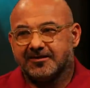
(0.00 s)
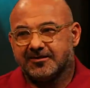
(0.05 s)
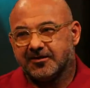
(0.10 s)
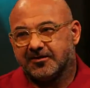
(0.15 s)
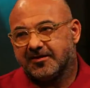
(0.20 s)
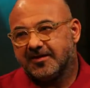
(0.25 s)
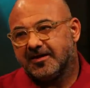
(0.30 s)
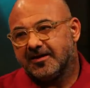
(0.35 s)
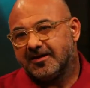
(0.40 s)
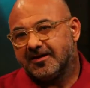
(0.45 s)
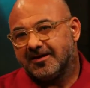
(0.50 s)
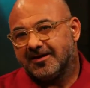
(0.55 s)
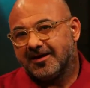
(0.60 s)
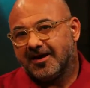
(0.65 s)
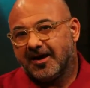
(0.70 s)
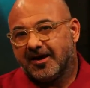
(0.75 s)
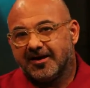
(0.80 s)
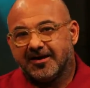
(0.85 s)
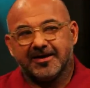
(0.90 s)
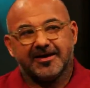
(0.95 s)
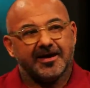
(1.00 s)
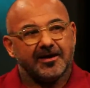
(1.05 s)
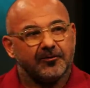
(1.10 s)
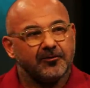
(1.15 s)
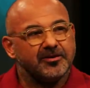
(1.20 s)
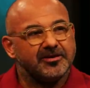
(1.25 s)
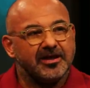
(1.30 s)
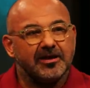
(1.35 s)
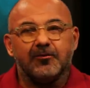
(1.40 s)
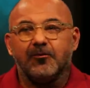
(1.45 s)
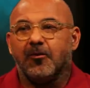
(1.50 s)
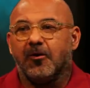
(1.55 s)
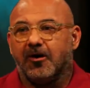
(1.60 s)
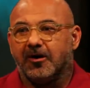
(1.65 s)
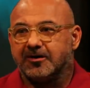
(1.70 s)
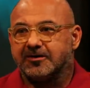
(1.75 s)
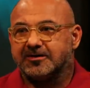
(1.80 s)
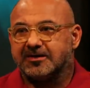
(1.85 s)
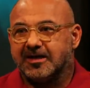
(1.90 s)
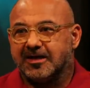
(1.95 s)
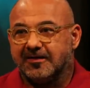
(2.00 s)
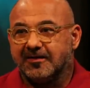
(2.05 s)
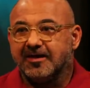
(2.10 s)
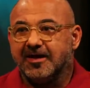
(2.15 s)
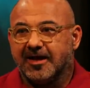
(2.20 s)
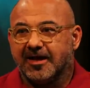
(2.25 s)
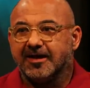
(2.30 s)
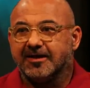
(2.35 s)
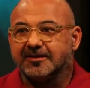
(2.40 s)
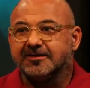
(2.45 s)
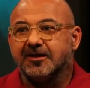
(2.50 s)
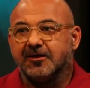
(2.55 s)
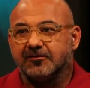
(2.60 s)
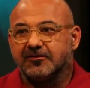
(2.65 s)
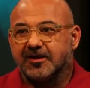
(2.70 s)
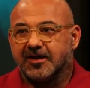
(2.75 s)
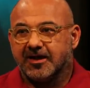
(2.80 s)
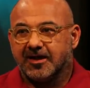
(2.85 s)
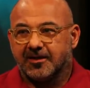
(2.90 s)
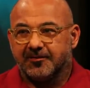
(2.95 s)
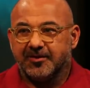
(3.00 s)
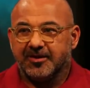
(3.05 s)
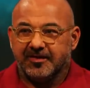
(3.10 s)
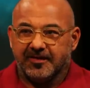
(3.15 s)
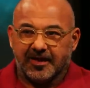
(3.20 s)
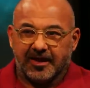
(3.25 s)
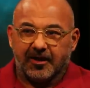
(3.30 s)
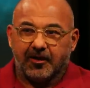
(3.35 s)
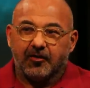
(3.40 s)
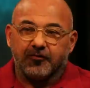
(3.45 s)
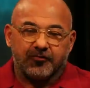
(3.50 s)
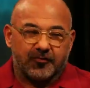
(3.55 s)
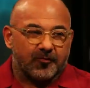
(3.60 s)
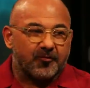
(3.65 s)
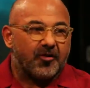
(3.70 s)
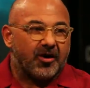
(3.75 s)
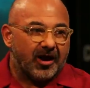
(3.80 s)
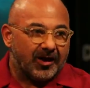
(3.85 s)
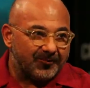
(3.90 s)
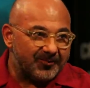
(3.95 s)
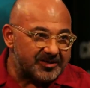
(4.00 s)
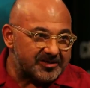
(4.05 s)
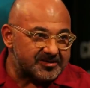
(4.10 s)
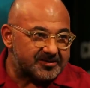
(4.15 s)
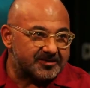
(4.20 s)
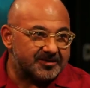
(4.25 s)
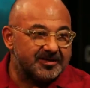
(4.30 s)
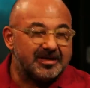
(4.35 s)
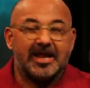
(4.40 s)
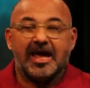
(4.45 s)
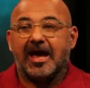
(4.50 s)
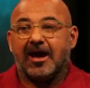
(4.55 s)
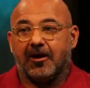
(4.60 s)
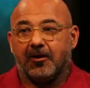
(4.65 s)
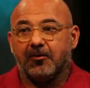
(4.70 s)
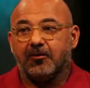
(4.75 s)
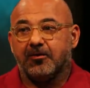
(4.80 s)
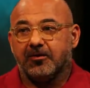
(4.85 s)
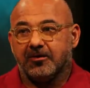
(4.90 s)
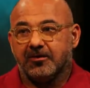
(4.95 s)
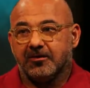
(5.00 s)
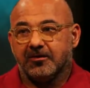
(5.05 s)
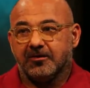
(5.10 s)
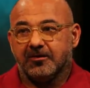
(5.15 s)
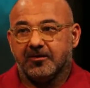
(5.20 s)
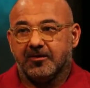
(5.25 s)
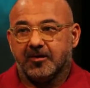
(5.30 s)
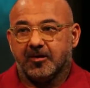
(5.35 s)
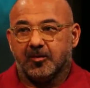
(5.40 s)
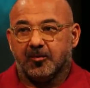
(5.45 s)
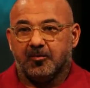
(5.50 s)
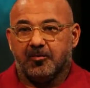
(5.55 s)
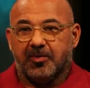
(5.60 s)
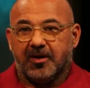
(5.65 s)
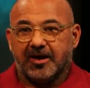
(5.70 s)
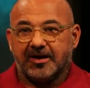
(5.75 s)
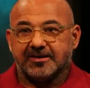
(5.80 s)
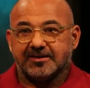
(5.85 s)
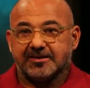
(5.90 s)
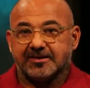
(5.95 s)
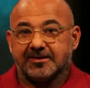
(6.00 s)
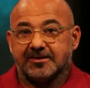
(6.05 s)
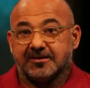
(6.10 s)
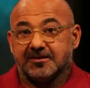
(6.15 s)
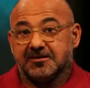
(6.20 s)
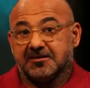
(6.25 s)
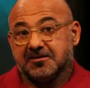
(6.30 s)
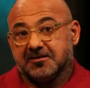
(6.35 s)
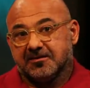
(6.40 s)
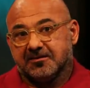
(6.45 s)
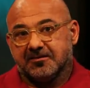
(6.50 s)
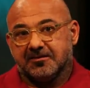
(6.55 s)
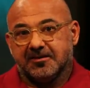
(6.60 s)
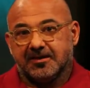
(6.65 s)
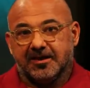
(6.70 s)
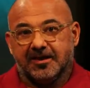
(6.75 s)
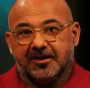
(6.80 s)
they kind of get what they want in the end, don't they? I mean, they overpromise now, yeah. but you